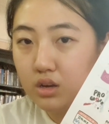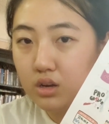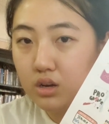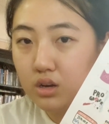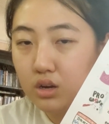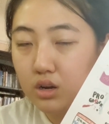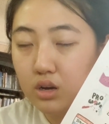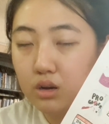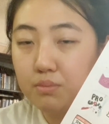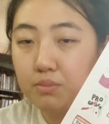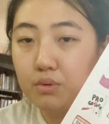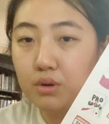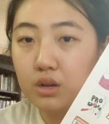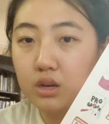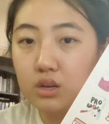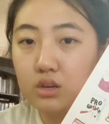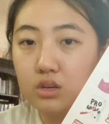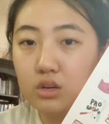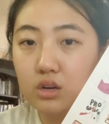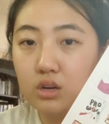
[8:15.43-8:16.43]
her
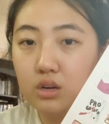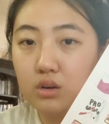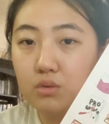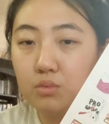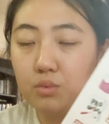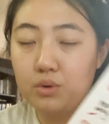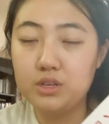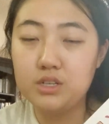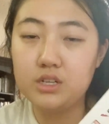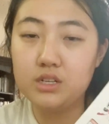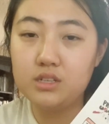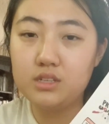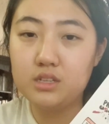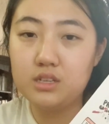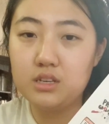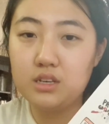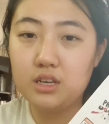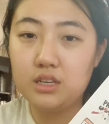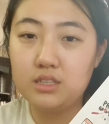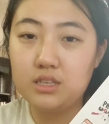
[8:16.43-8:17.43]
printer, which is
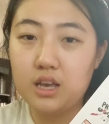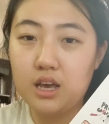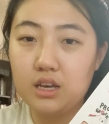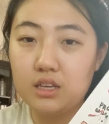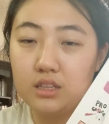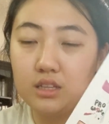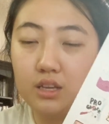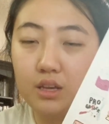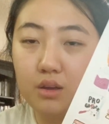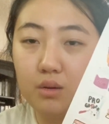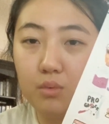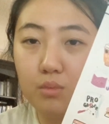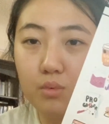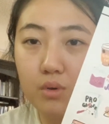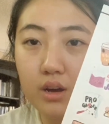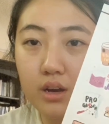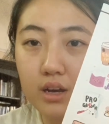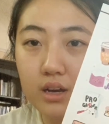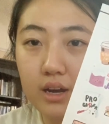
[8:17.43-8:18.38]
exactly what